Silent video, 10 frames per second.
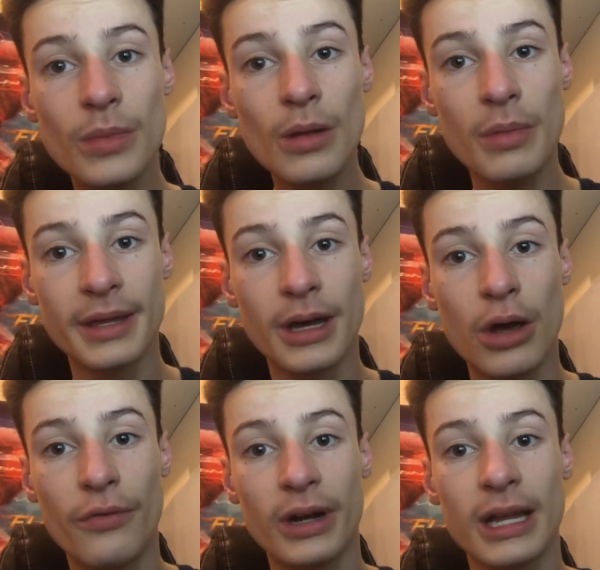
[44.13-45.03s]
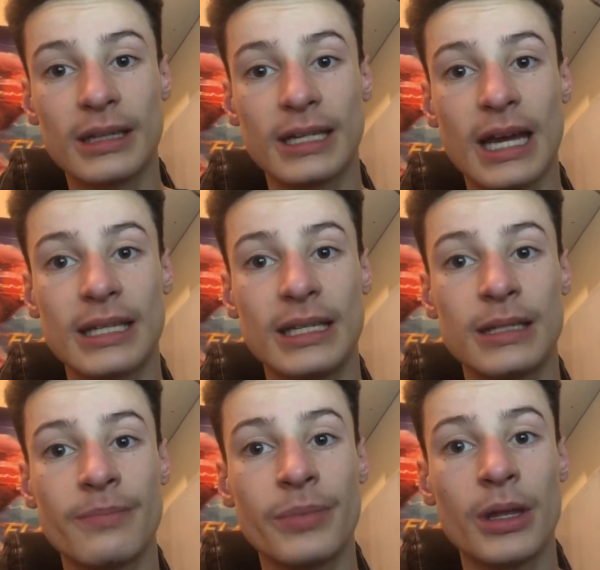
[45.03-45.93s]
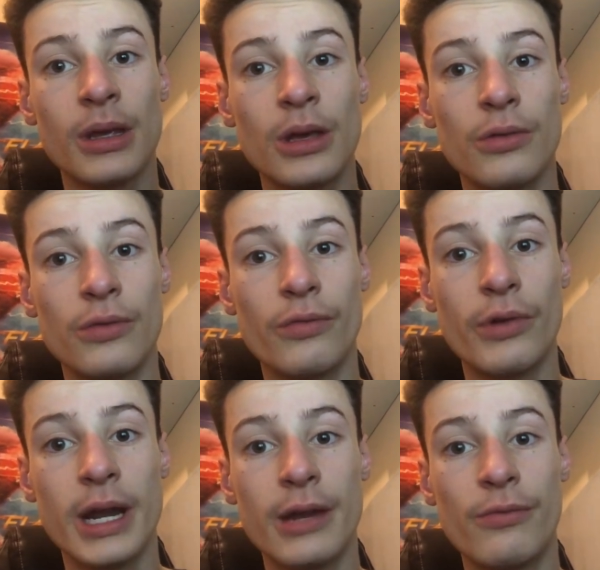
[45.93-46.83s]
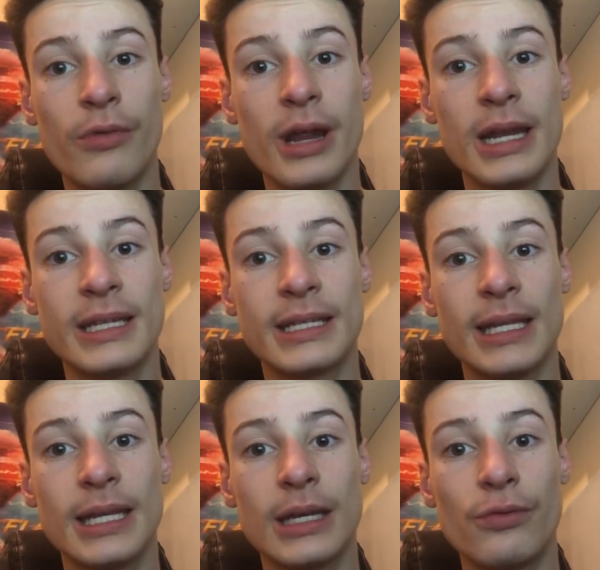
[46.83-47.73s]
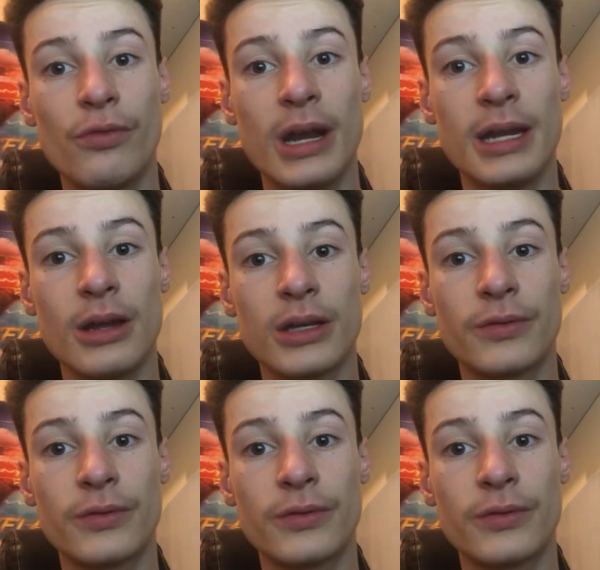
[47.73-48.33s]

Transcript: by the guy over at Celtic Cattys. It's really, really sleek and a really nice